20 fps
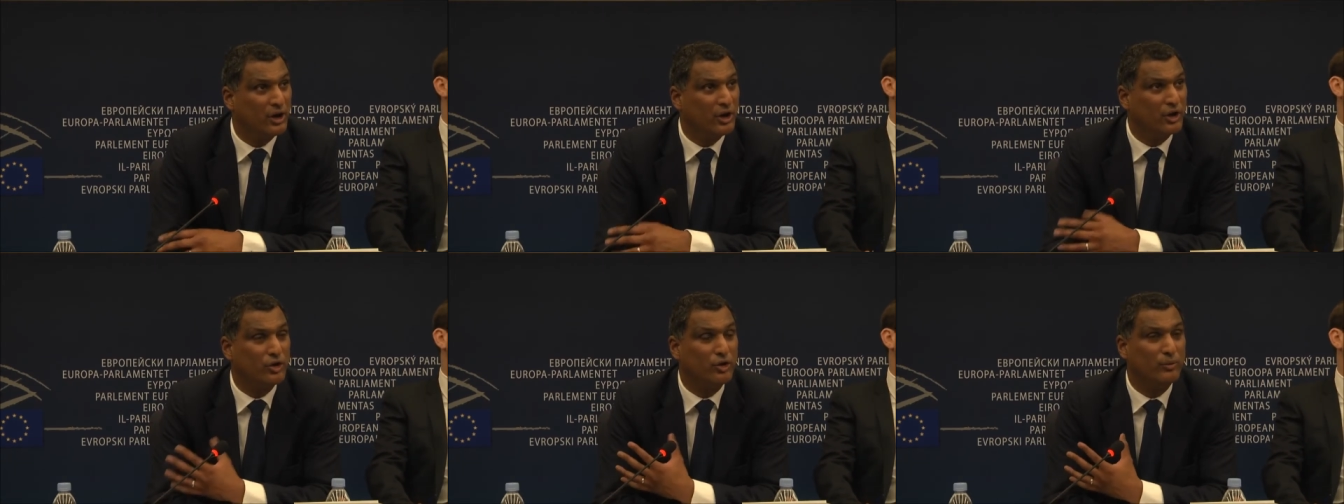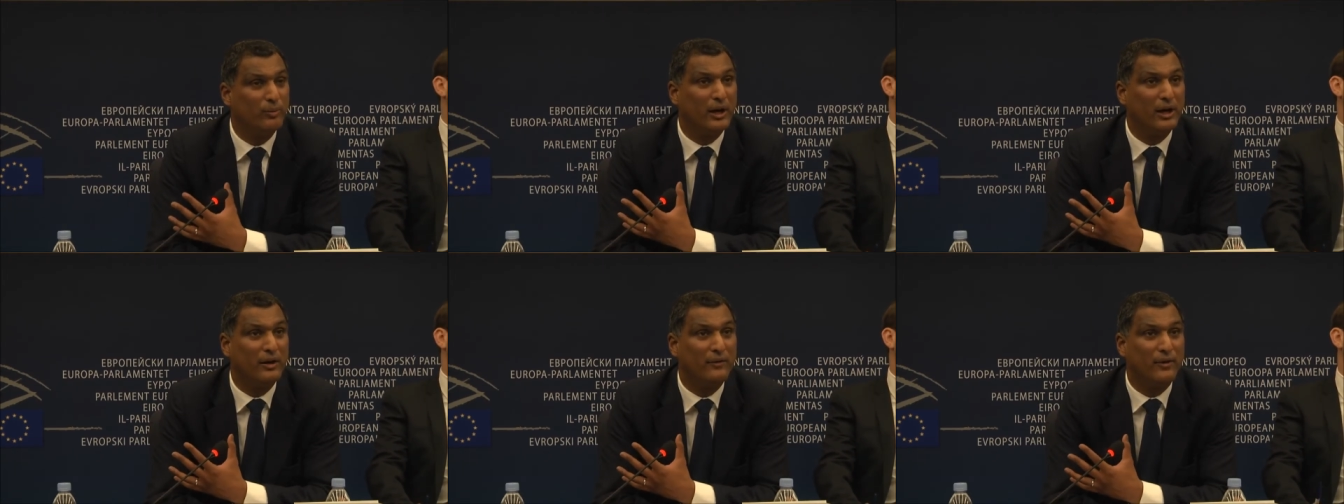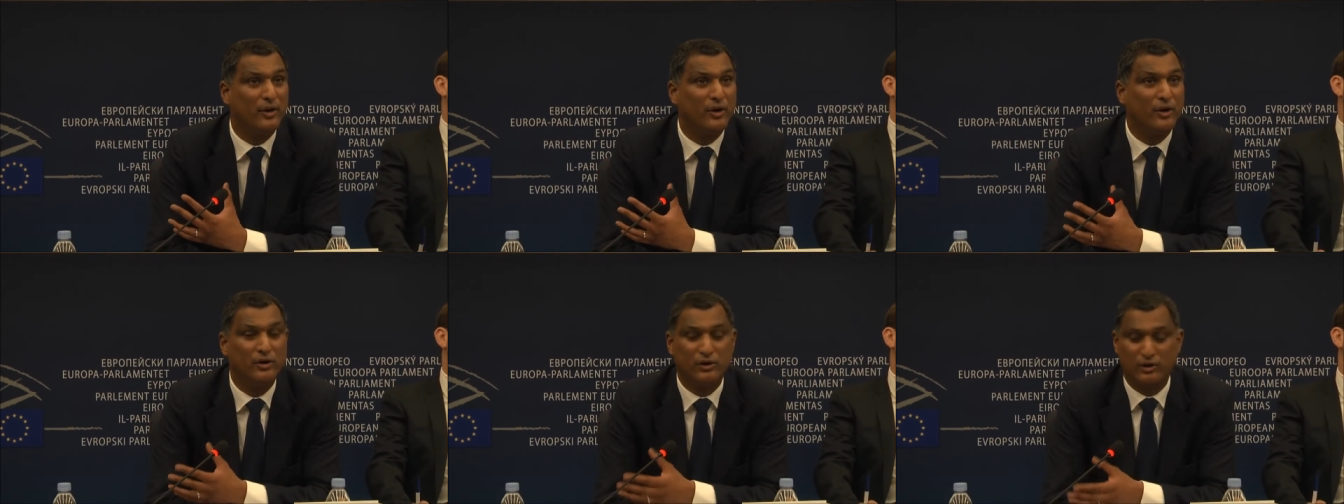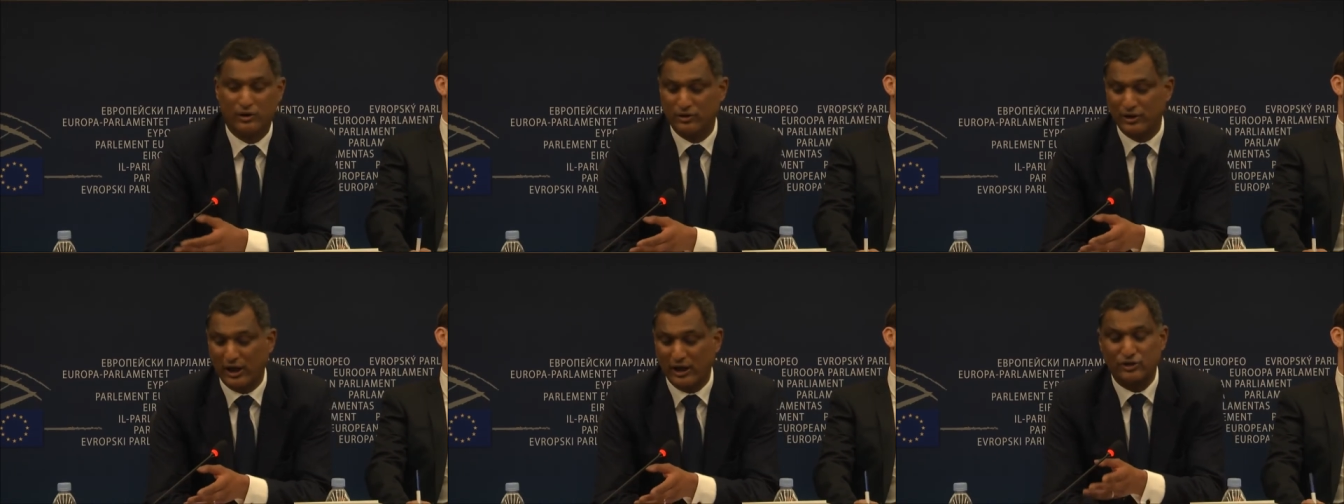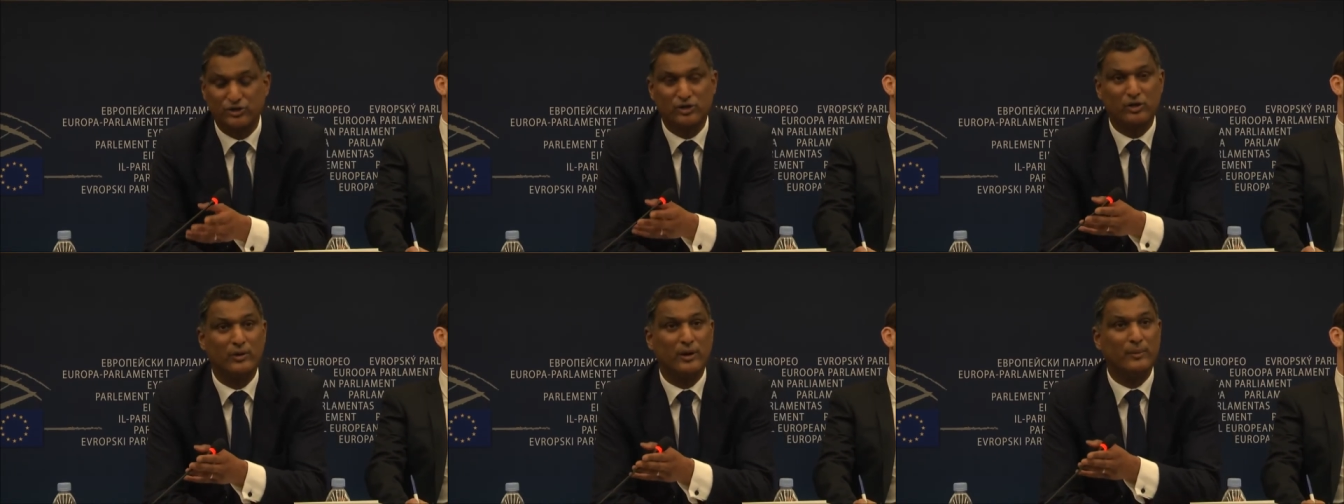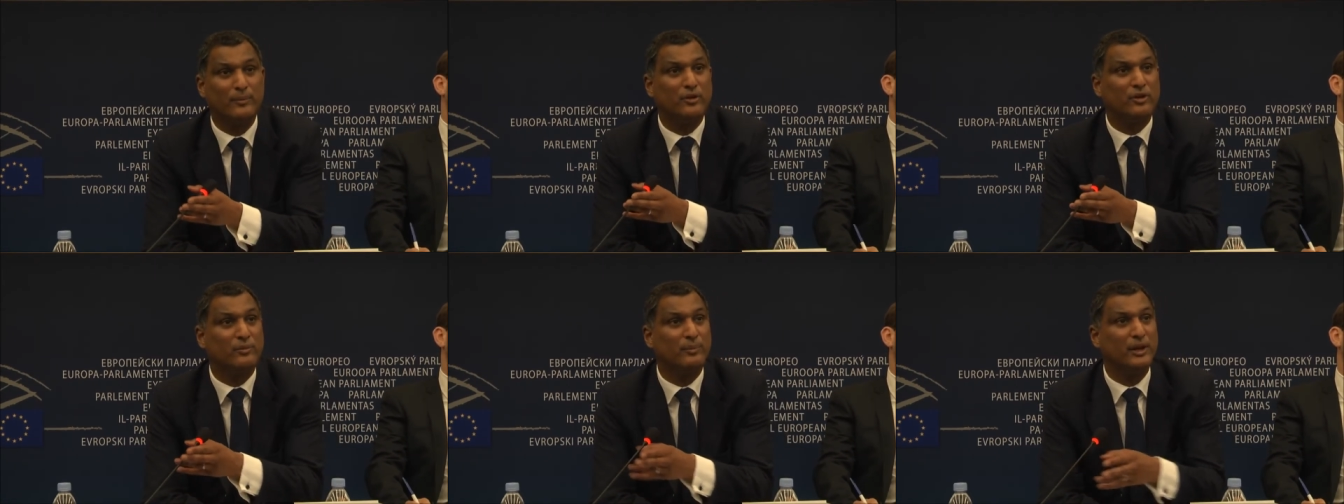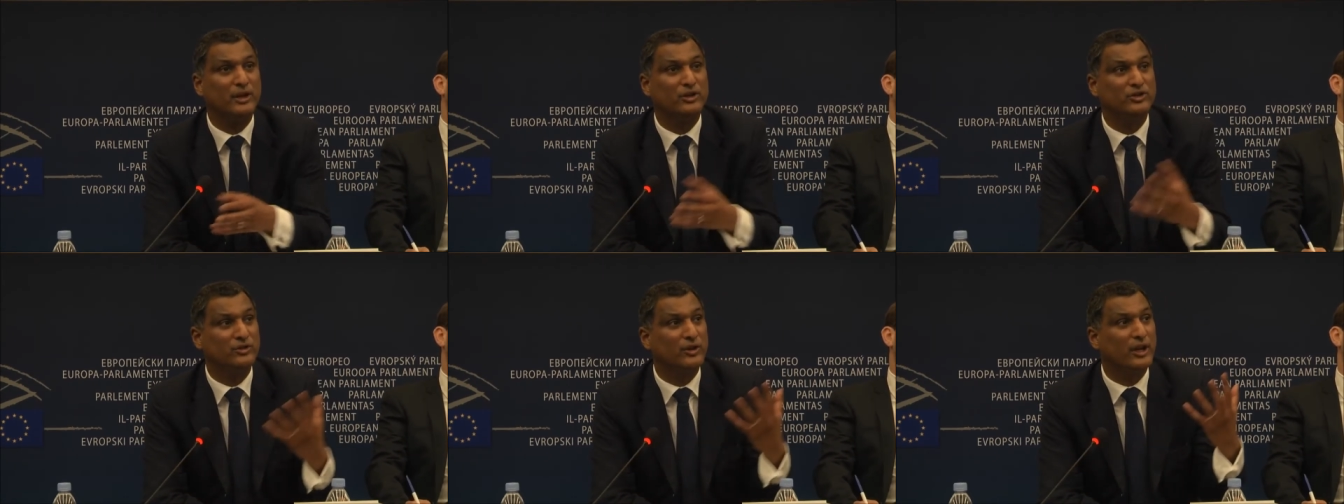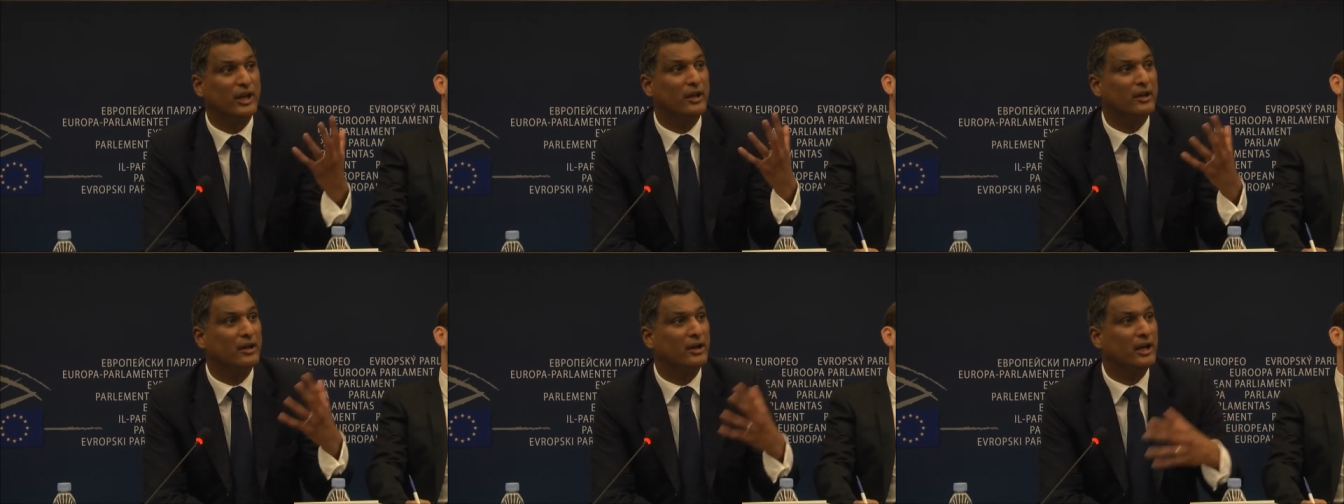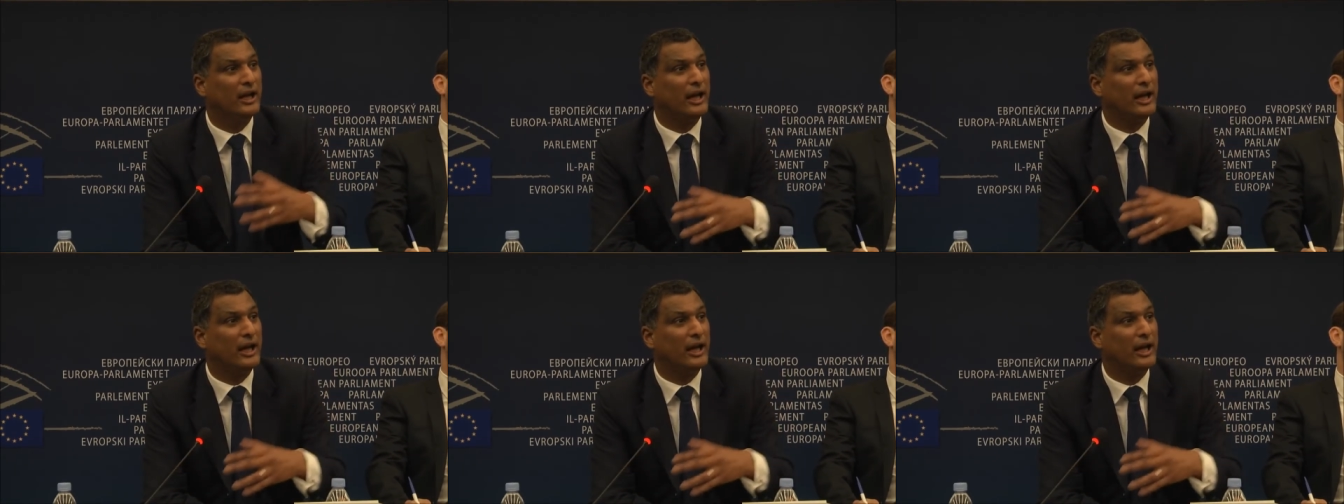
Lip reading: You may have heard Saj Karim's speech there,